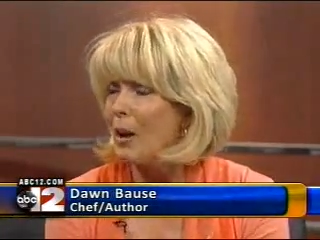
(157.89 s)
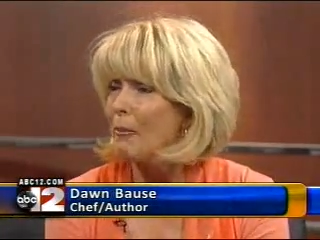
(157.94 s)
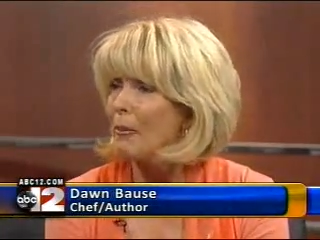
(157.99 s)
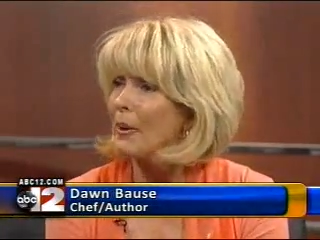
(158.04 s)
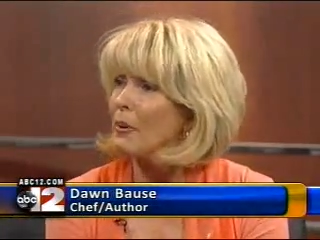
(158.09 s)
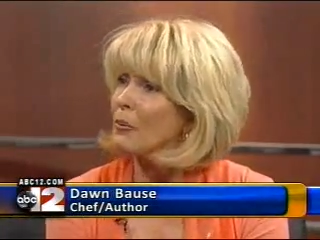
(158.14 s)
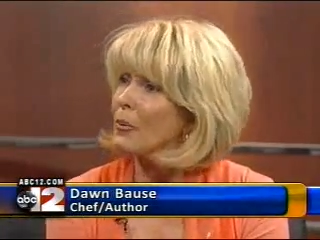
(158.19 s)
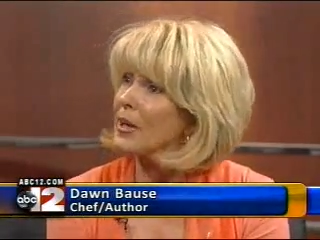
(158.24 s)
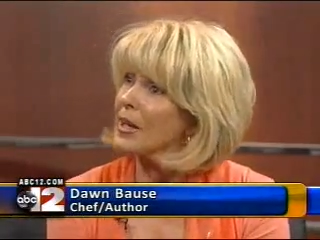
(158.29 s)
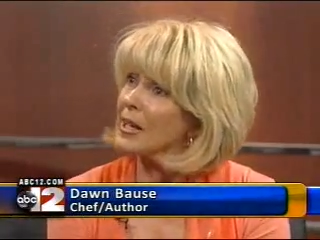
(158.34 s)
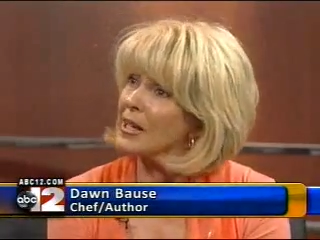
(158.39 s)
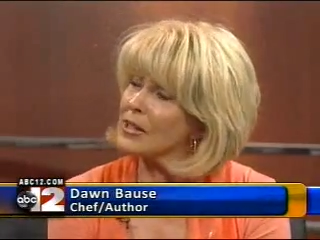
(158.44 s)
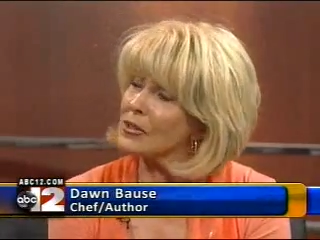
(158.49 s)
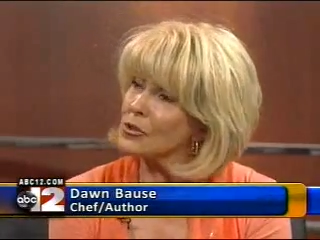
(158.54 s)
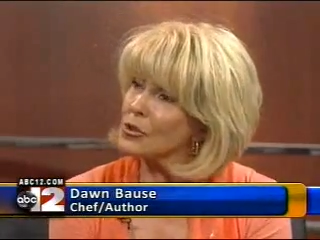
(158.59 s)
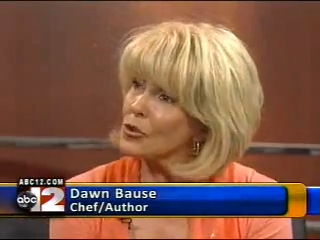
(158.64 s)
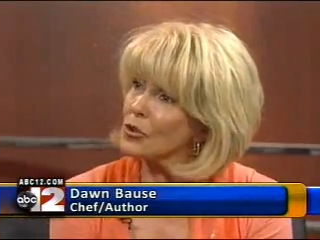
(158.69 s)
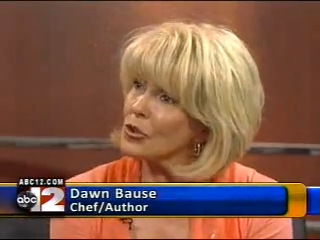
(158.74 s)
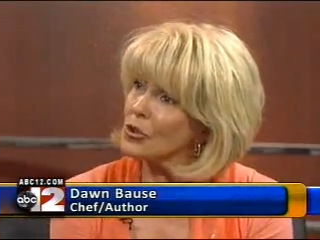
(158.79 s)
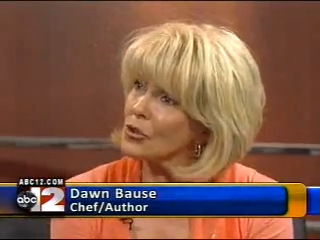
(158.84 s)
But when it
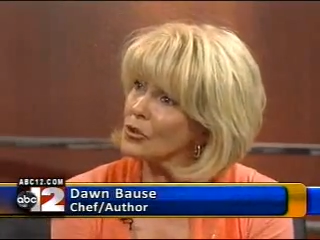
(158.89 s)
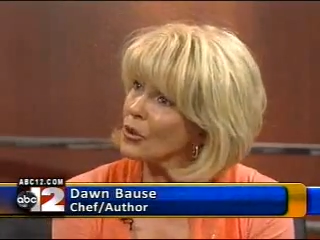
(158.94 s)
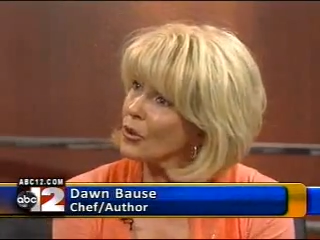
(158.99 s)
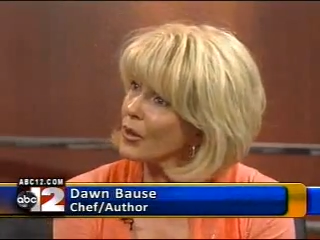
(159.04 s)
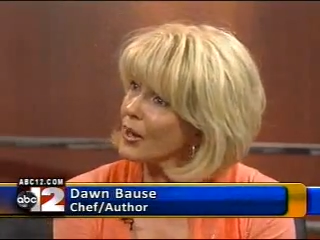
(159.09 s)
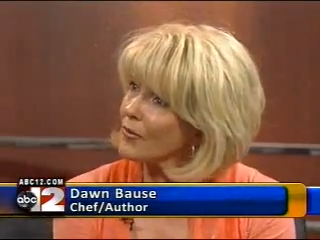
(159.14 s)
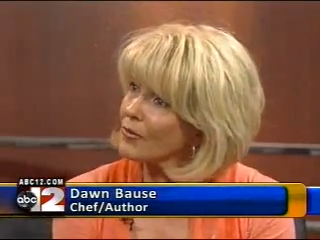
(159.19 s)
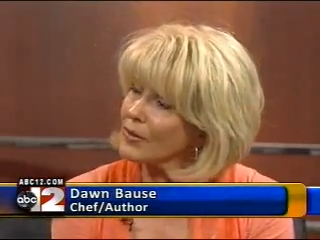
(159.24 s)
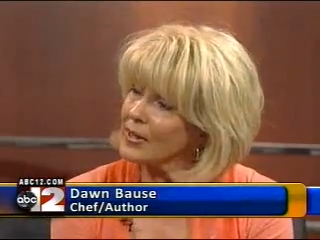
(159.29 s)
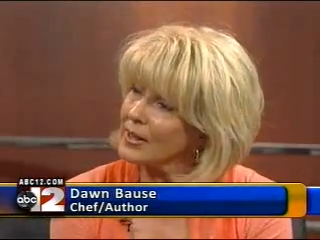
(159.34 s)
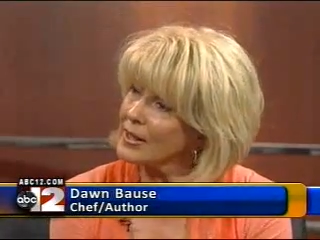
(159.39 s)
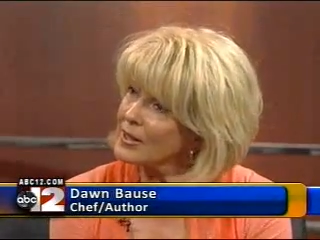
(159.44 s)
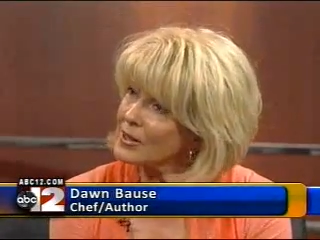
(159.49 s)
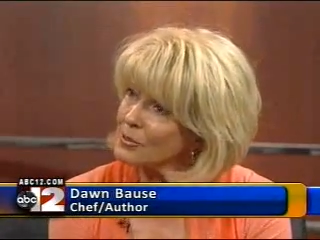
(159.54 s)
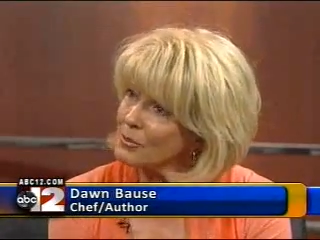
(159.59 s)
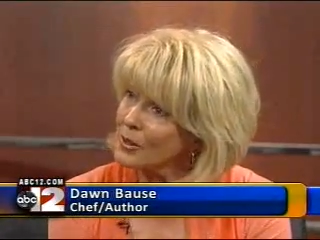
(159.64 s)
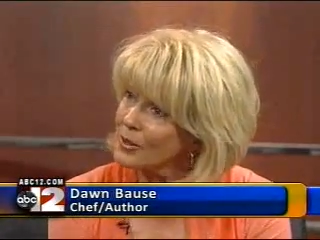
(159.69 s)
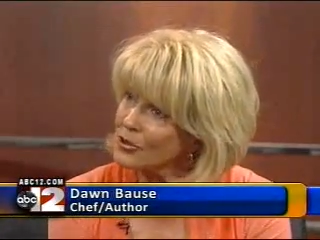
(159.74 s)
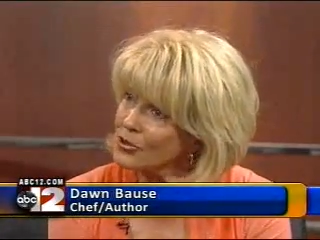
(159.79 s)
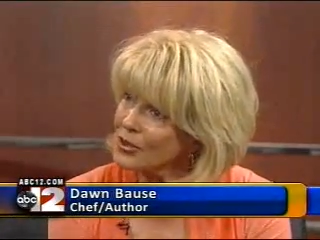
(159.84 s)
is good, you don't have to eat
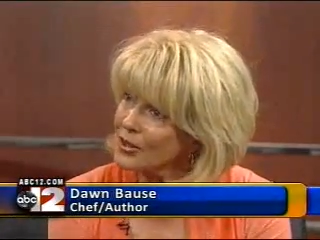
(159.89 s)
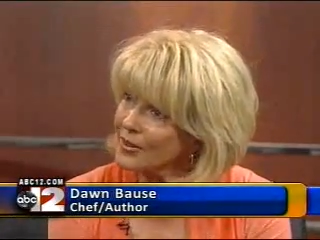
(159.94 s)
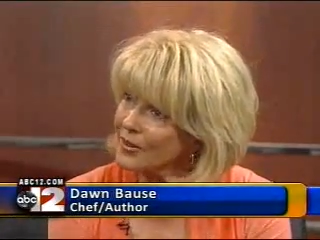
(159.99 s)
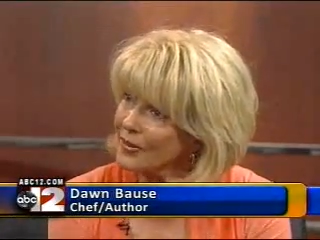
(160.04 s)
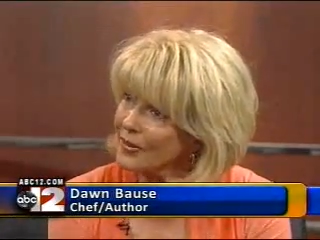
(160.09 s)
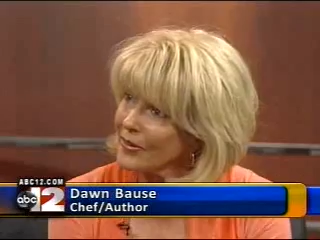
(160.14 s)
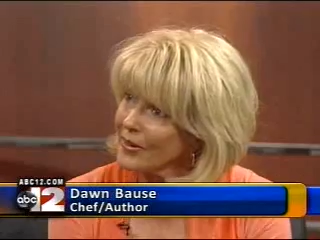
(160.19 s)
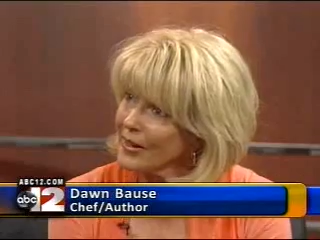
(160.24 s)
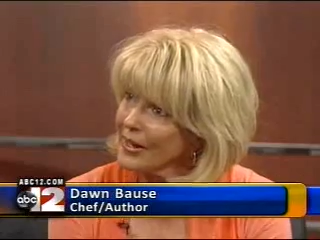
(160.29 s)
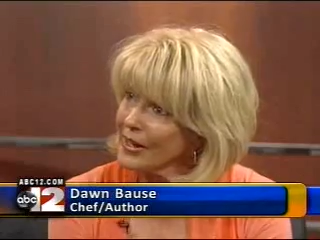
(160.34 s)
as much either.